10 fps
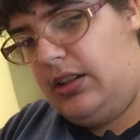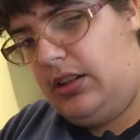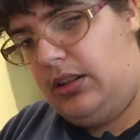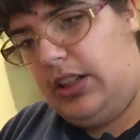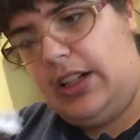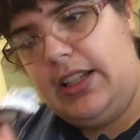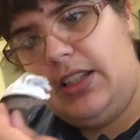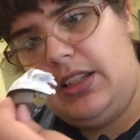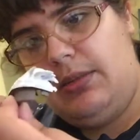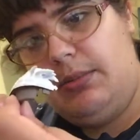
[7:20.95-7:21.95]
a lot,
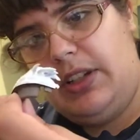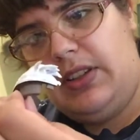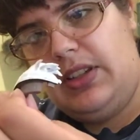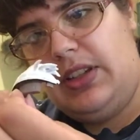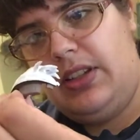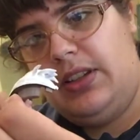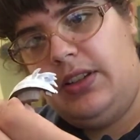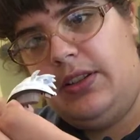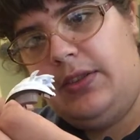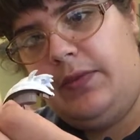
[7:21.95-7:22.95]
but
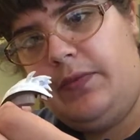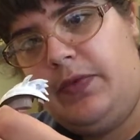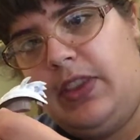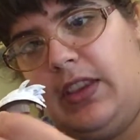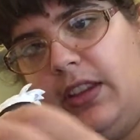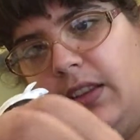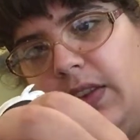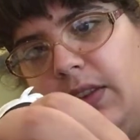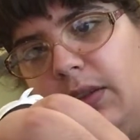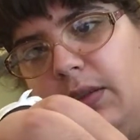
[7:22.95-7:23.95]

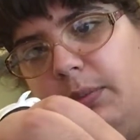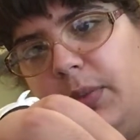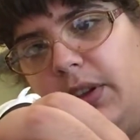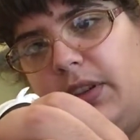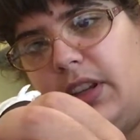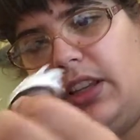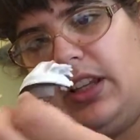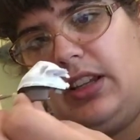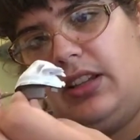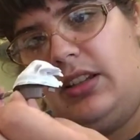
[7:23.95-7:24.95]
still it's better than nothing.